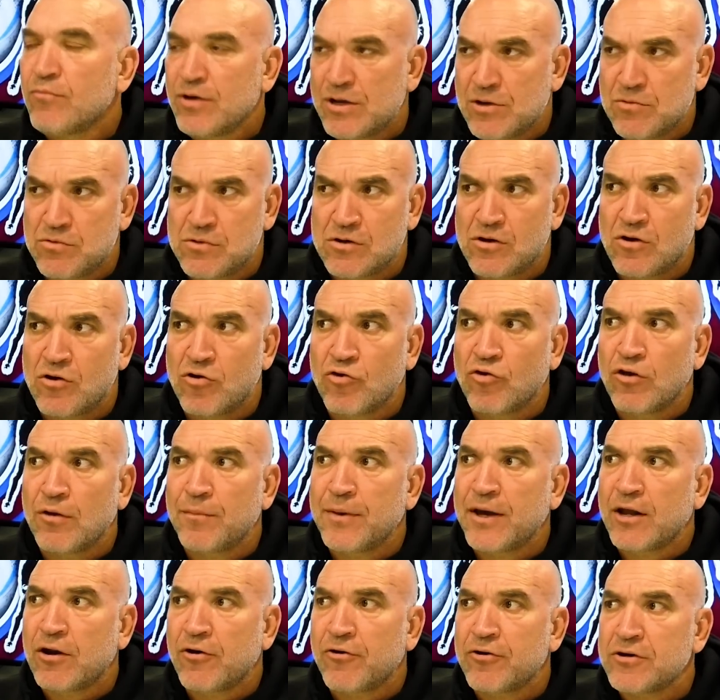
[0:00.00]
we were all
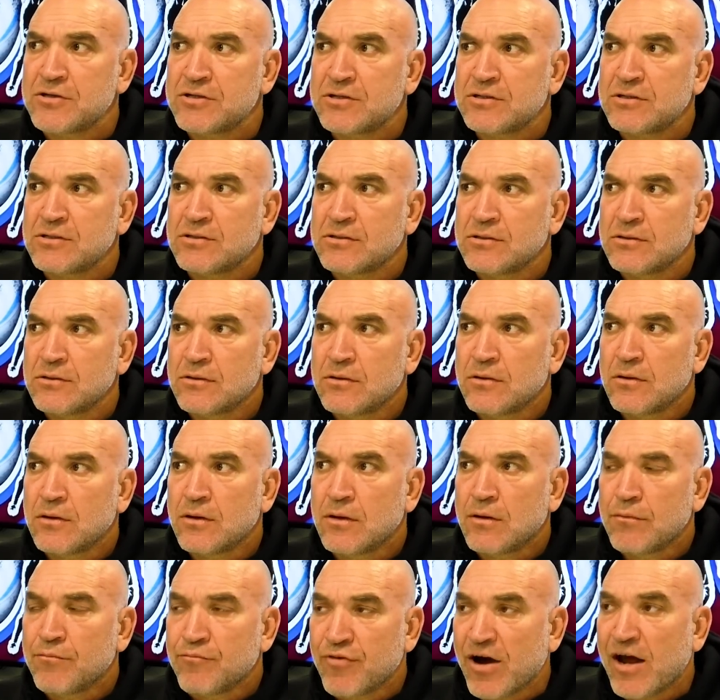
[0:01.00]
about Origin.
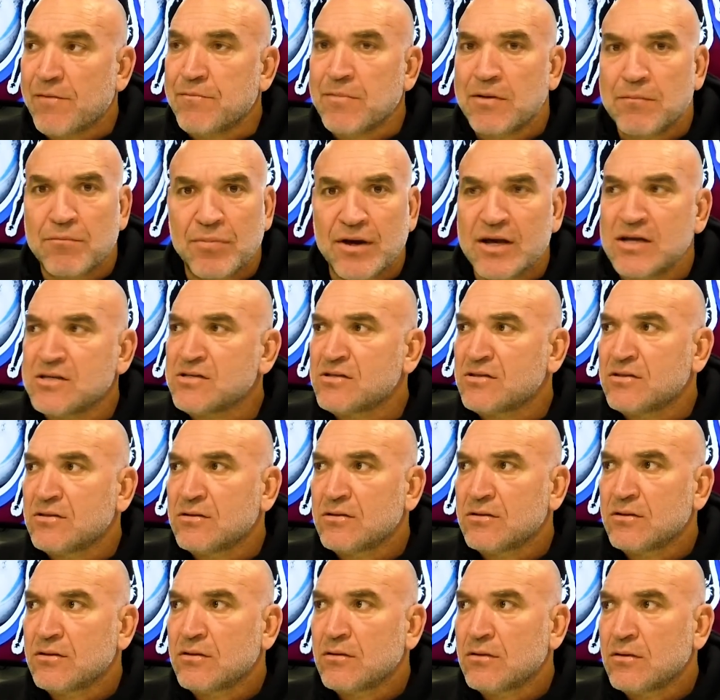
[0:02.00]
Bradman Best,
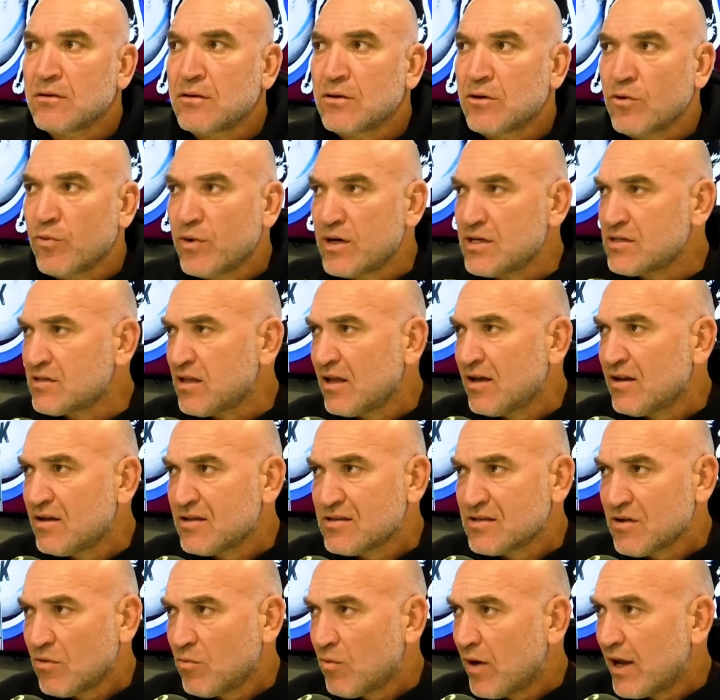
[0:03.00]

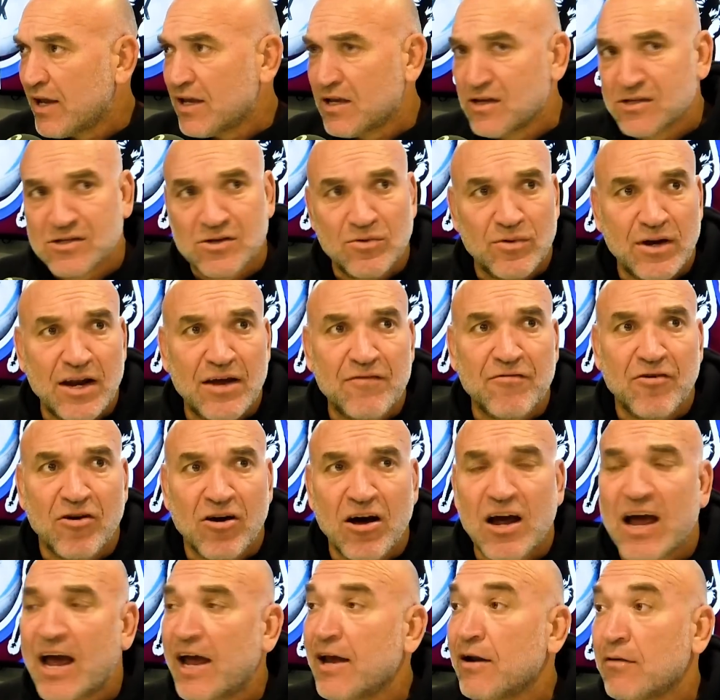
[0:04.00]
Queenslanders are wankers or whatever.
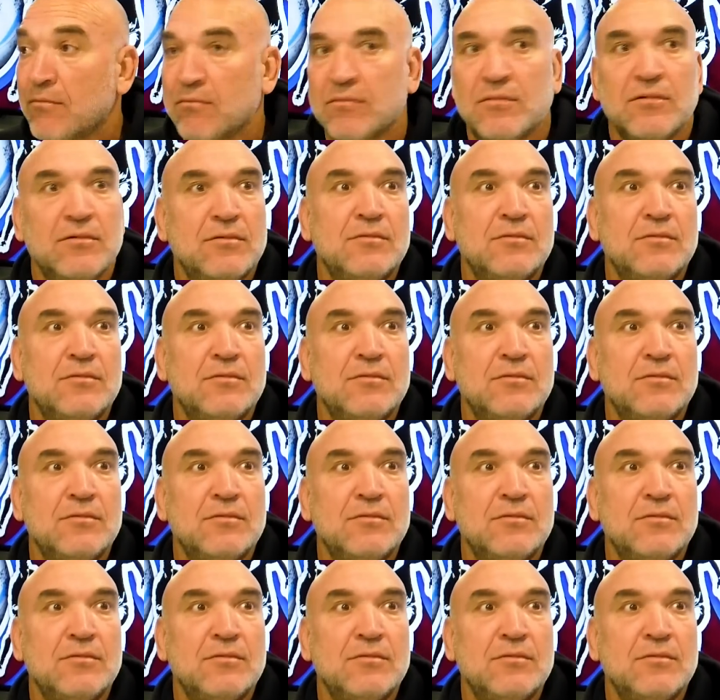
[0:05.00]
I hate them.